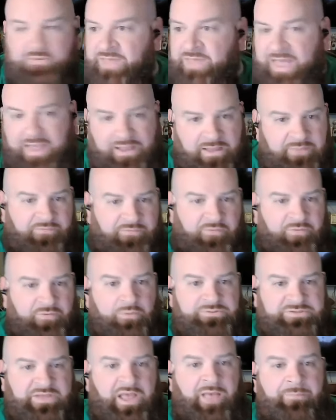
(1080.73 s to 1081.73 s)
for
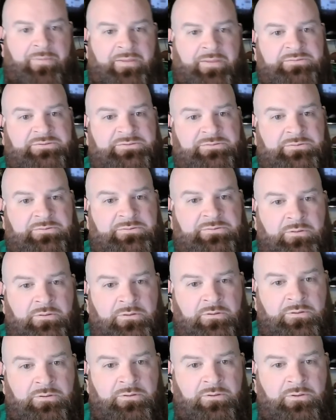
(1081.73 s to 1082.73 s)
those comments.
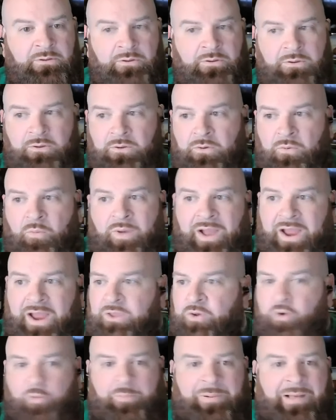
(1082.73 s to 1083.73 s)
Why
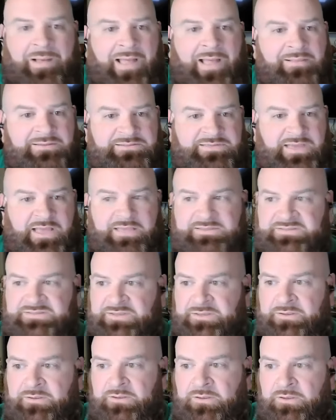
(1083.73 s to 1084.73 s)
are you
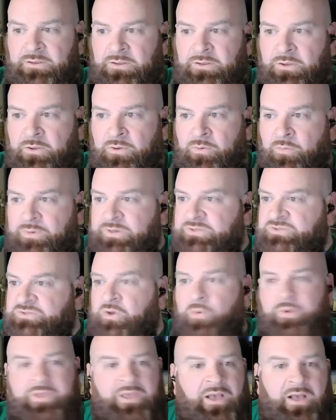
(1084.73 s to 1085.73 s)
apologizing? What is
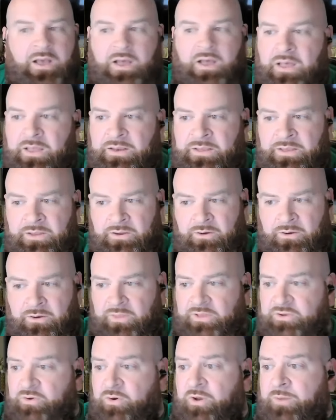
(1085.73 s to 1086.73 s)
going on here
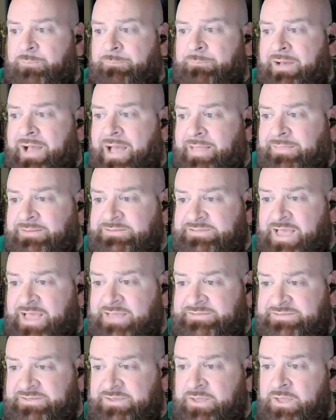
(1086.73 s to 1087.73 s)
that you're
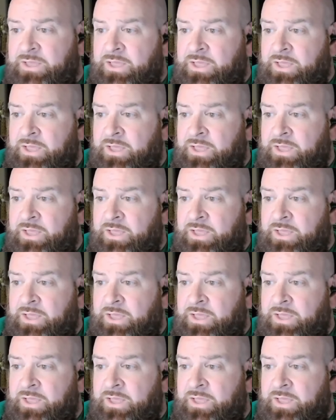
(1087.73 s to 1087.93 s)
apologizing?